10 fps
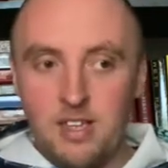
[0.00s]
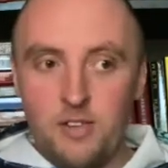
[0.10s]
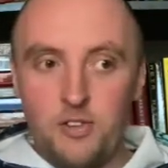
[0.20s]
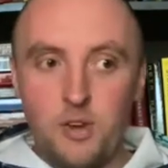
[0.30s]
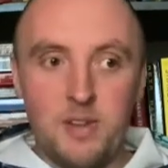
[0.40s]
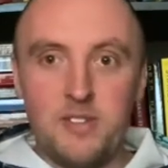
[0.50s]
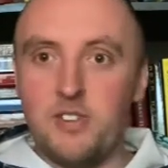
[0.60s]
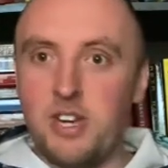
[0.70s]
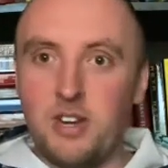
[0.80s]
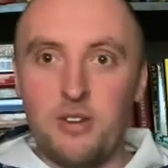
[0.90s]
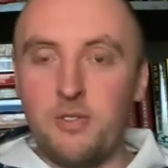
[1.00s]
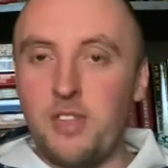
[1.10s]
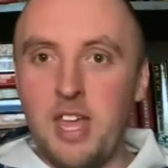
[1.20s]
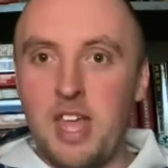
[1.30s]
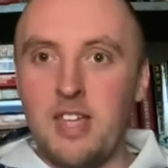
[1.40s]
stupid cereal
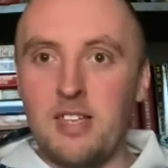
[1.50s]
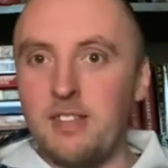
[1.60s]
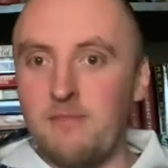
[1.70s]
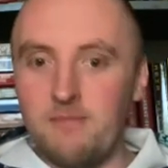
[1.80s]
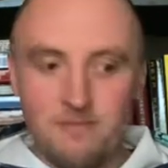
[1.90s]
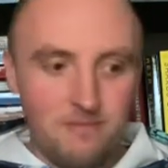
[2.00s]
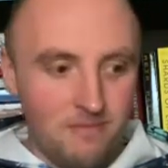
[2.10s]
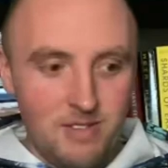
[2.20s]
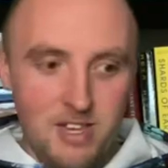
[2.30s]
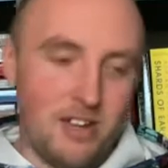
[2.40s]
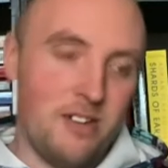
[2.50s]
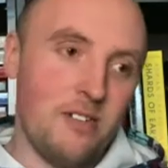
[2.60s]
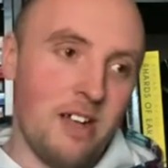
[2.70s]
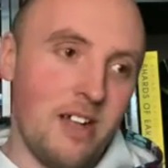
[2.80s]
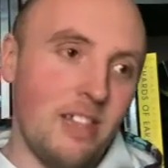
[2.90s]
thing, you know.
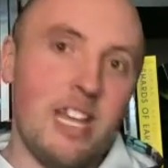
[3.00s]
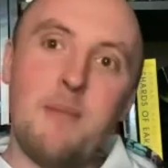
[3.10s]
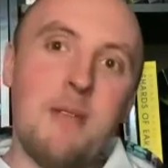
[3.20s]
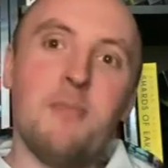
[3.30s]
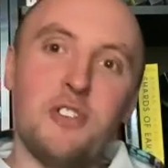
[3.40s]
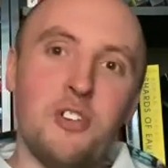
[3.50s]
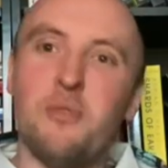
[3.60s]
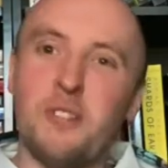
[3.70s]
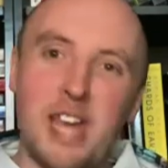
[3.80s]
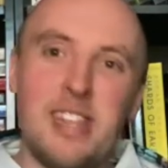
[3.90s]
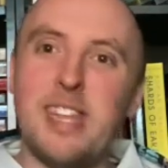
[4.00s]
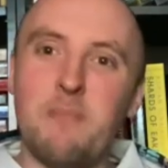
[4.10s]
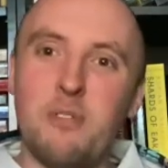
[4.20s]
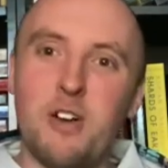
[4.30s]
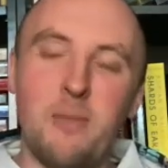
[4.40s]
A lot of people don't like that
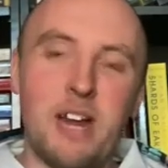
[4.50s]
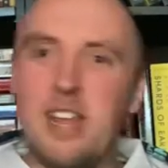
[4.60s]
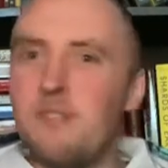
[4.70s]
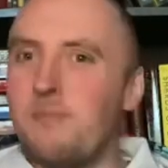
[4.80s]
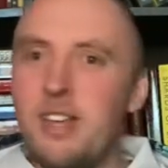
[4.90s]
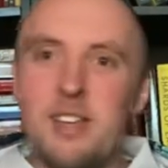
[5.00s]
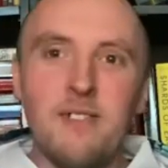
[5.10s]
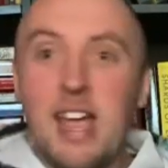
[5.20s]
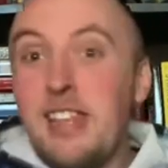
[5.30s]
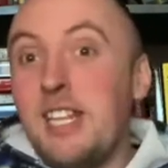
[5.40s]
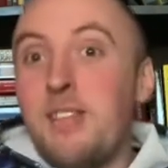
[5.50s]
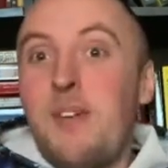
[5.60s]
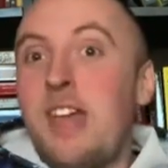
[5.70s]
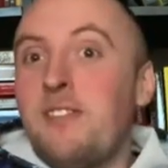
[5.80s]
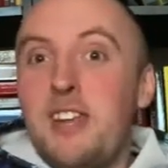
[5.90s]
part, but I think it's
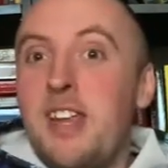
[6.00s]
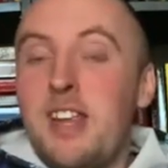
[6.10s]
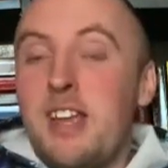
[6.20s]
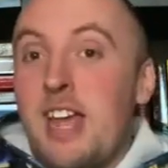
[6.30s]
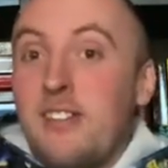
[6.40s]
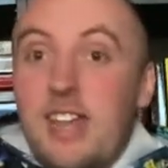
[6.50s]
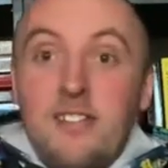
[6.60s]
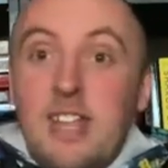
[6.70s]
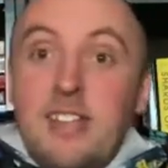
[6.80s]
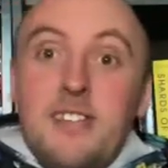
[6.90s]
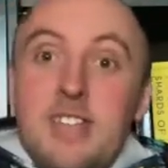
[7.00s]
fascinating. I like these